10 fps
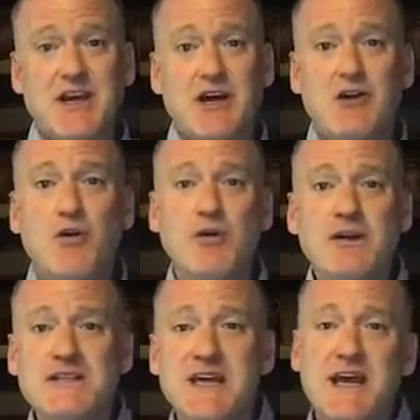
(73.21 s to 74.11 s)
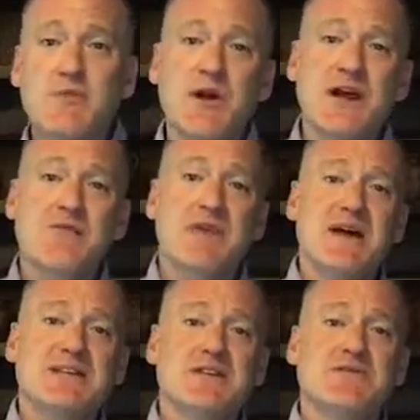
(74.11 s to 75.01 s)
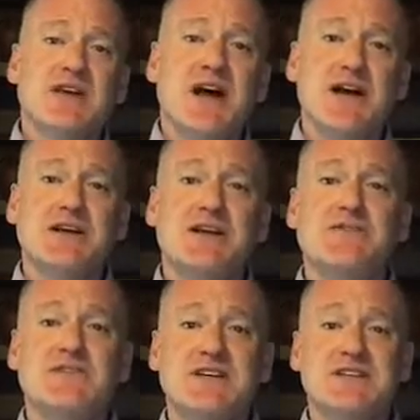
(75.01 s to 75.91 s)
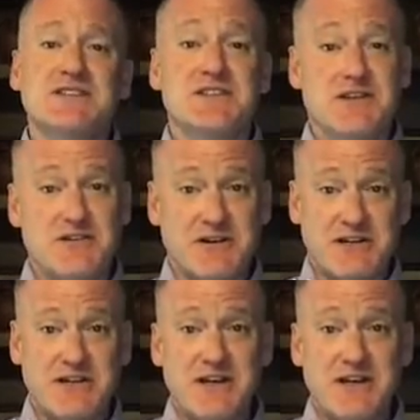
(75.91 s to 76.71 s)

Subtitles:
According to Abraham Maslow's hierarchy of needs theory,